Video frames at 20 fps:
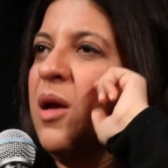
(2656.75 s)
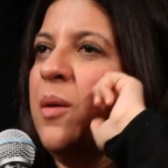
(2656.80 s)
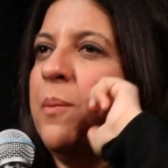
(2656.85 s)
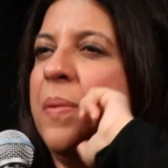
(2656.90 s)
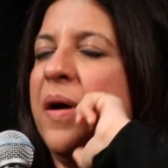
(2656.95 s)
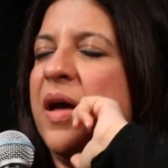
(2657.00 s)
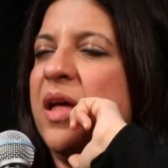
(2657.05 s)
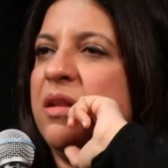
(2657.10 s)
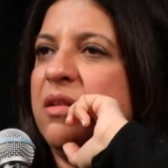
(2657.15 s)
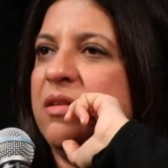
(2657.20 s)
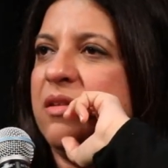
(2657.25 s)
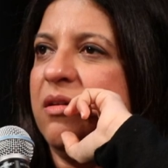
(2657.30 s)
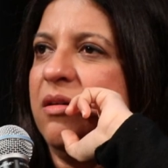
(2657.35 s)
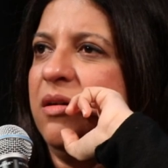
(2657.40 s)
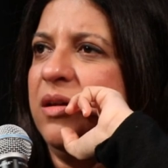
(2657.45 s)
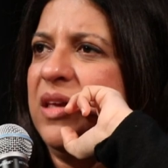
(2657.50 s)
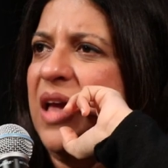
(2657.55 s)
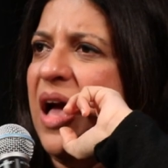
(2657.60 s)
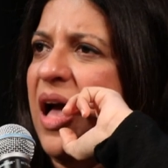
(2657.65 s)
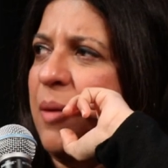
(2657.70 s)
But
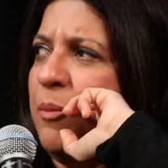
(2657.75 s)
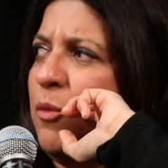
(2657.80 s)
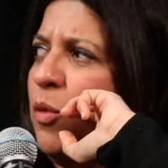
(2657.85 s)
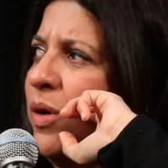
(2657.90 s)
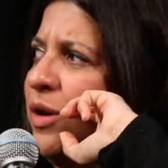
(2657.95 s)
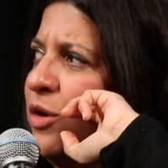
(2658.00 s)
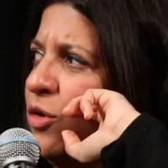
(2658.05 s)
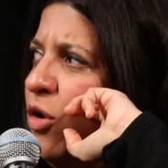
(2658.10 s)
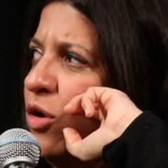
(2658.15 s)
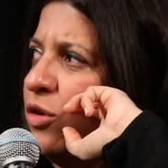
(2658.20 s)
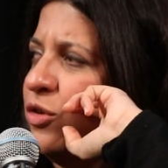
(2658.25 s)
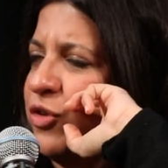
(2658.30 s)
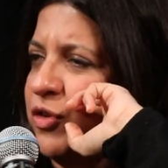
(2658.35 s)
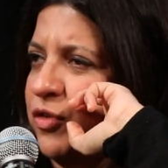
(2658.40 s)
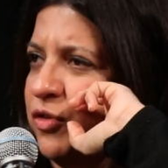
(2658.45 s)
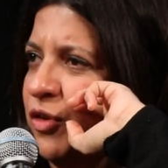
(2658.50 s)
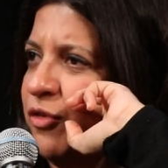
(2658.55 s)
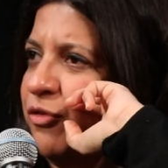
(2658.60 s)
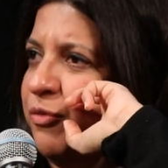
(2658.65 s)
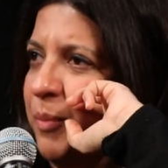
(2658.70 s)
yeah, I'm quite
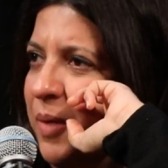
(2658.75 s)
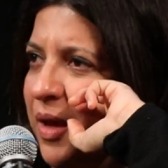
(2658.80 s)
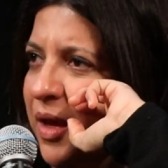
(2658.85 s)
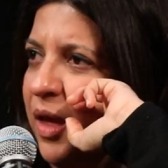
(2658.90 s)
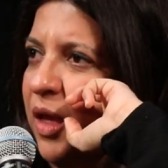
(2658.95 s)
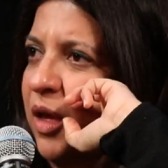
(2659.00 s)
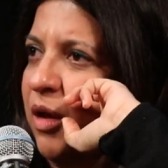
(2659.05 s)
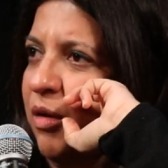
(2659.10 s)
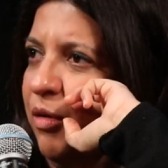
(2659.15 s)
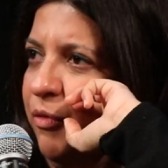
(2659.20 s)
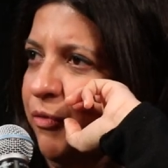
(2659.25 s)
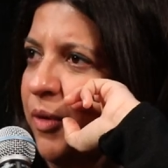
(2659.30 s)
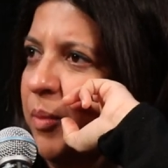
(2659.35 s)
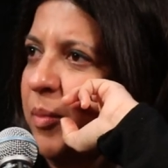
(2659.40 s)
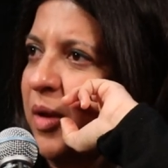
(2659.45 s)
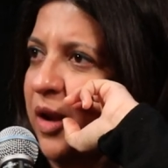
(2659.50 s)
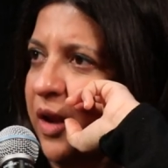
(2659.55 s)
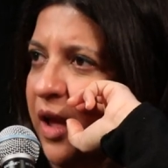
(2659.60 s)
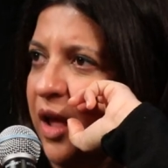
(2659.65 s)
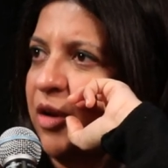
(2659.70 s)
conscious of my
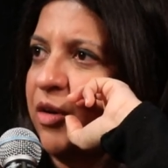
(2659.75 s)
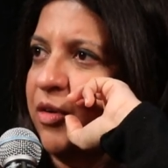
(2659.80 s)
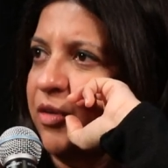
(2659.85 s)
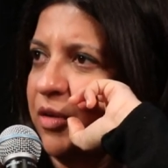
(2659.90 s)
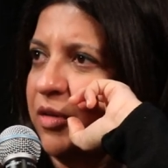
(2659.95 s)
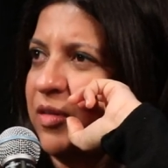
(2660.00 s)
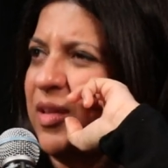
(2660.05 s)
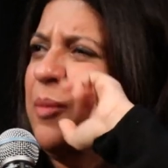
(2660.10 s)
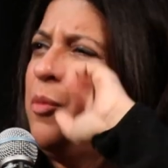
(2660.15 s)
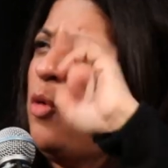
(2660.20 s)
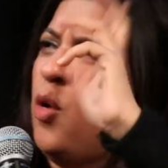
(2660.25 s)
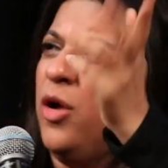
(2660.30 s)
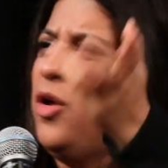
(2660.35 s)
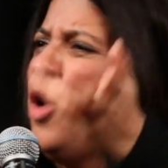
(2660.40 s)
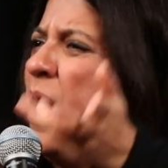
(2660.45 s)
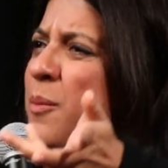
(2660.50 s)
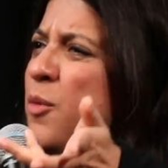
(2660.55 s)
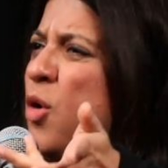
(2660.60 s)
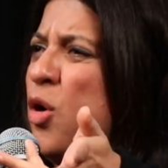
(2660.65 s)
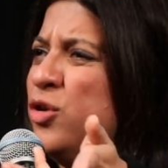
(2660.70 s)
female characters. I'm
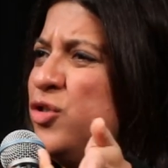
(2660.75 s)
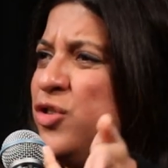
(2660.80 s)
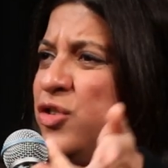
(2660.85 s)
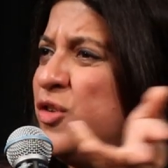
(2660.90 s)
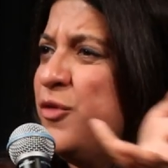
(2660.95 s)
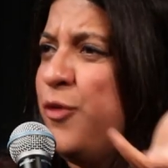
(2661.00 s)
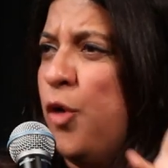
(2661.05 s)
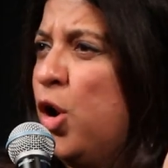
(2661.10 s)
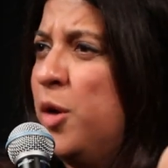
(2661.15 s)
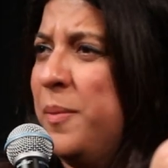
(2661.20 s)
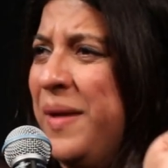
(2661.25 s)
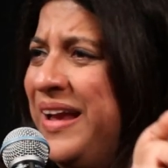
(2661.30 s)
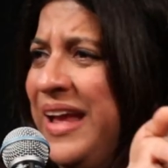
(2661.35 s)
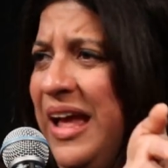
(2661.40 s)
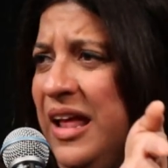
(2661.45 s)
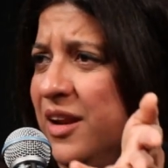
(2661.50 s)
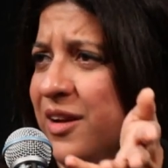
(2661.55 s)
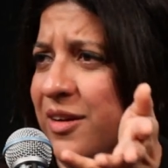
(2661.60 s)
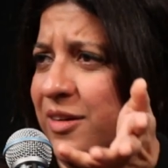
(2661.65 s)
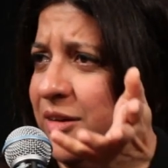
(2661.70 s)
conscious of all my
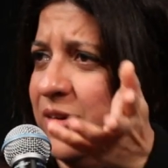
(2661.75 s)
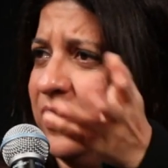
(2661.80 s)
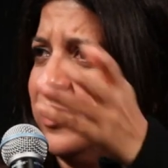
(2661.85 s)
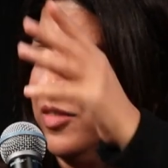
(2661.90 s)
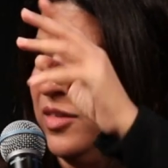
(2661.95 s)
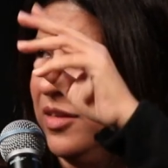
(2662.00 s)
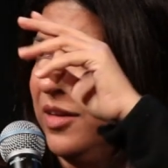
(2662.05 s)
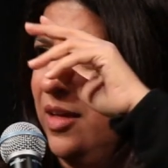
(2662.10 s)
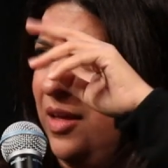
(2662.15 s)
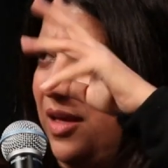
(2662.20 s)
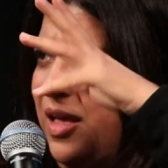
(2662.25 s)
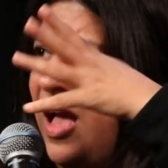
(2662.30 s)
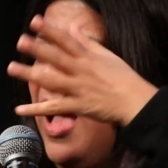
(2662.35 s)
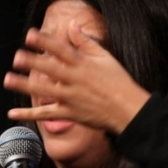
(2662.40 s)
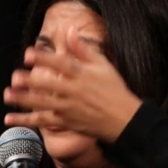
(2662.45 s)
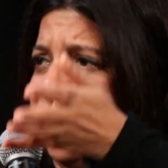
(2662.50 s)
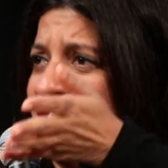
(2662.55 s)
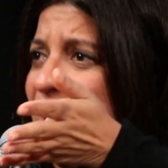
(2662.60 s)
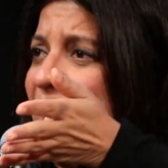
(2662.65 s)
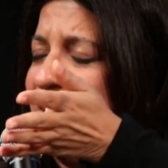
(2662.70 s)
characters.
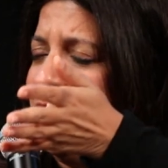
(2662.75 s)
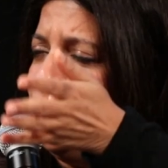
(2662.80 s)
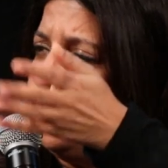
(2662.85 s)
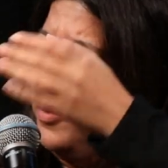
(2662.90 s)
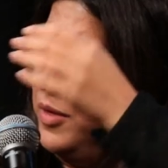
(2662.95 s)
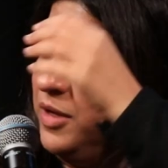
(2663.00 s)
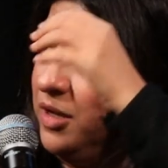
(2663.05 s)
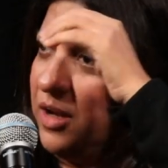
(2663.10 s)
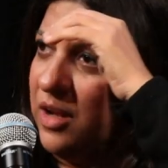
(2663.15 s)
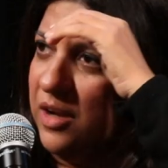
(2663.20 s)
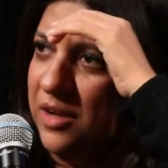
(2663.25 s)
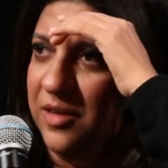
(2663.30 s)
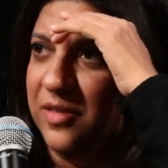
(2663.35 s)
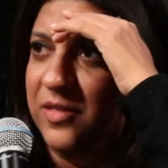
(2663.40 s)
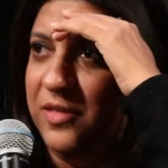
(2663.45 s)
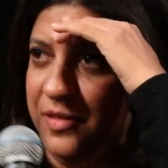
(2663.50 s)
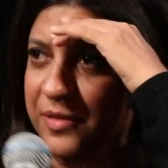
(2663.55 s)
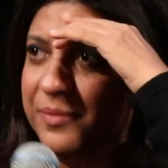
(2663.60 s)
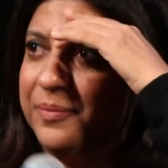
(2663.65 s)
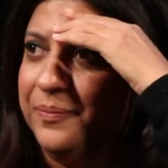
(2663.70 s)
I try to be, at
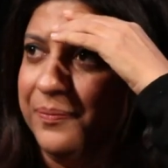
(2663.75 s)
least.